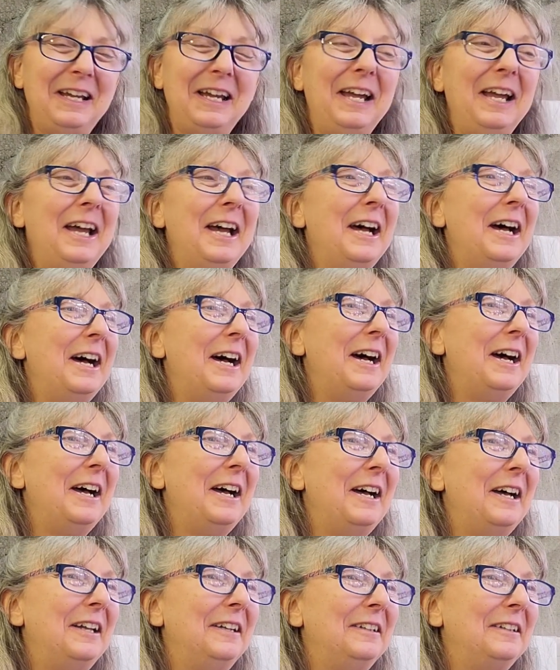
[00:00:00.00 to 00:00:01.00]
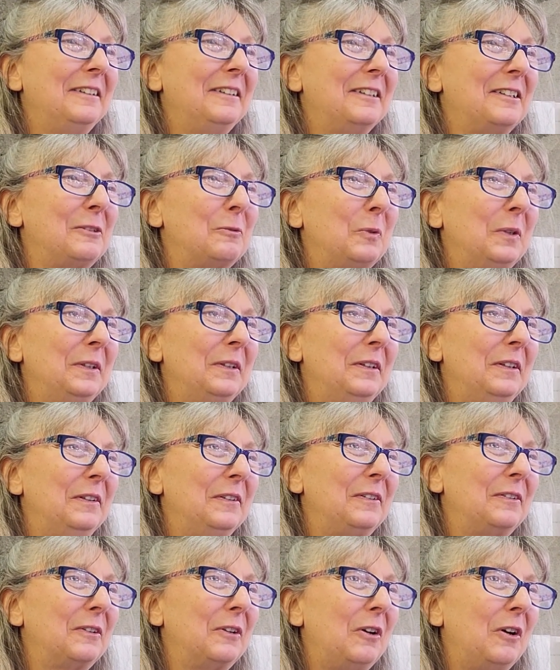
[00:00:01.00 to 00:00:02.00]
and this one
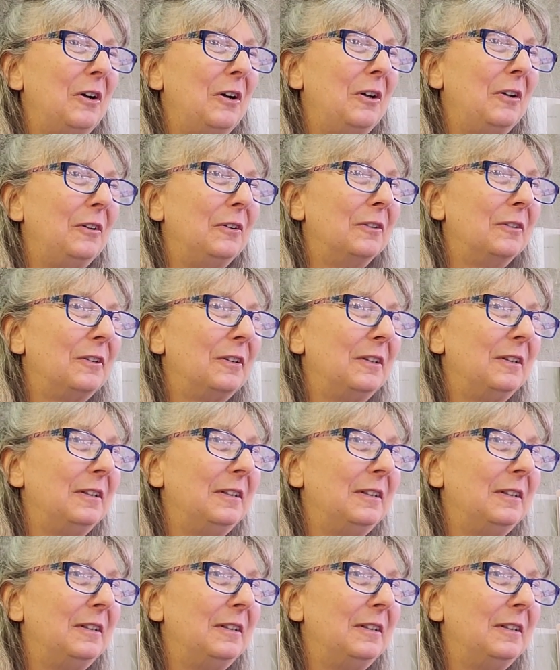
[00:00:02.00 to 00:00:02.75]
is called